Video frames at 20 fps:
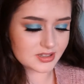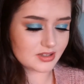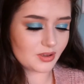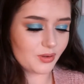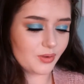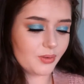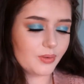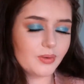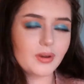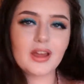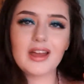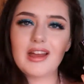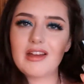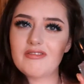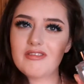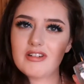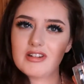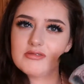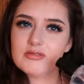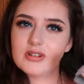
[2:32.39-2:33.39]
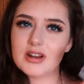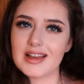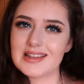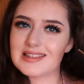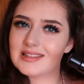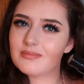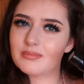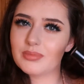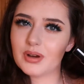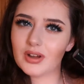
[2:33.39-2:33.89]
So if anyone
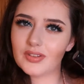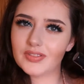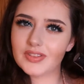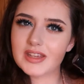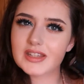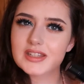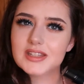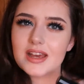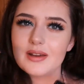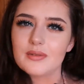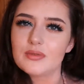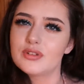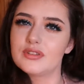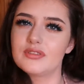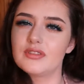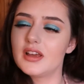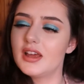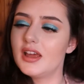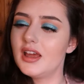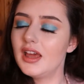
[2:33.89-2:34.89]
hasn't bought this, I would,